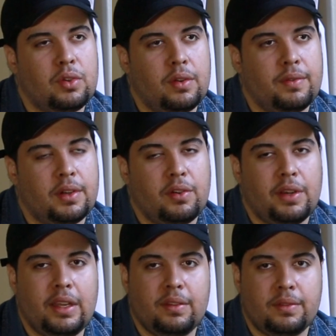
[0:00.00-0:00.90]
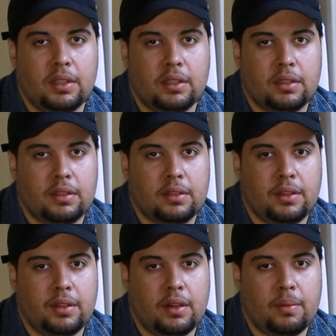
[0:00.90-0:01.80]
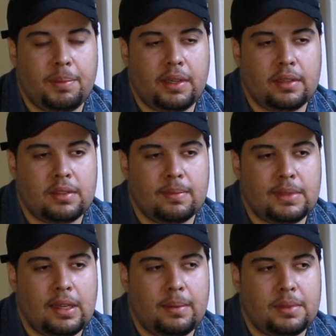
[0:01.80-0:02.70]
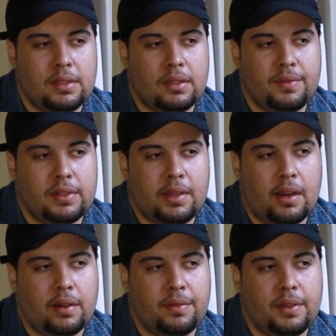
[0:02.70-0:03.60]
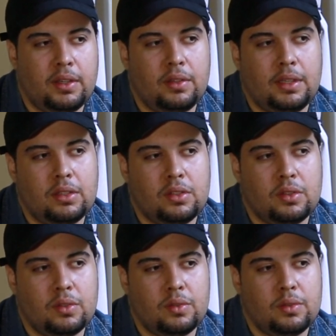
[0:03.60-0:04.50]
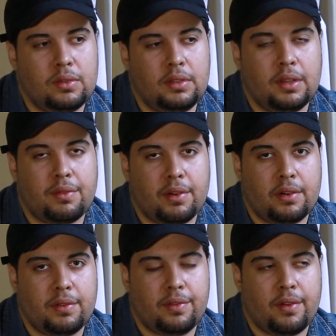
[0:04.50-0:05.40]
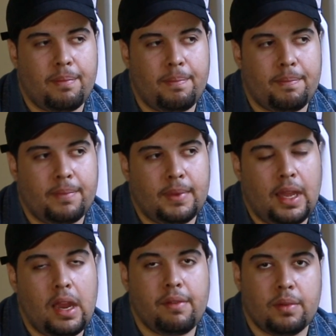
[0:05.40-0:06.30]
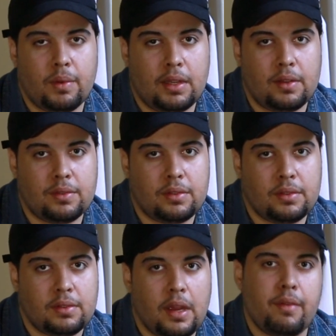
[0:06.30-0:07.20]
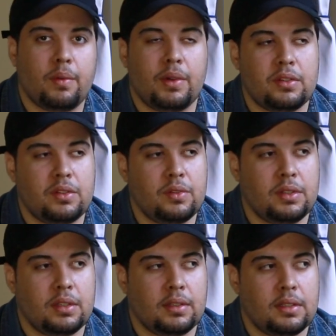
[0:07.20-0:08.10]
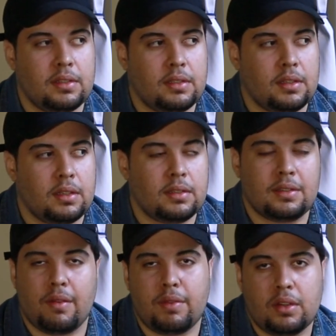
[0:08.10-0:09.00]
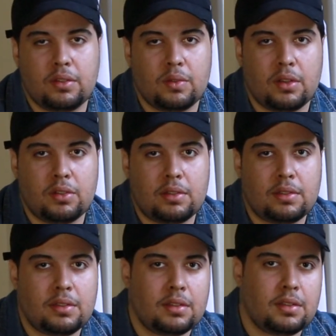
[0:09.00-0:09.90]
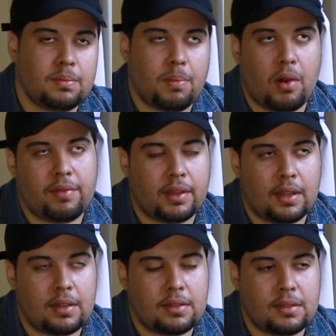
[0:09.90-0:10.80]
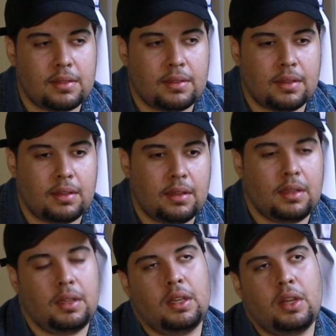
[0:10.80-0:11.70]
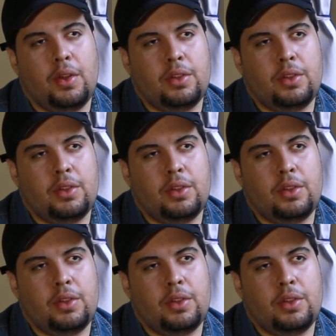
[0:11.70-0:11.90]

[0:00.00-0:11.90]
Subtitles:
give you sort of a creative look, you know, because sometimes in photography you need to differ from everyone else. Everyone is using these 70 to 200s and these perfect lenses that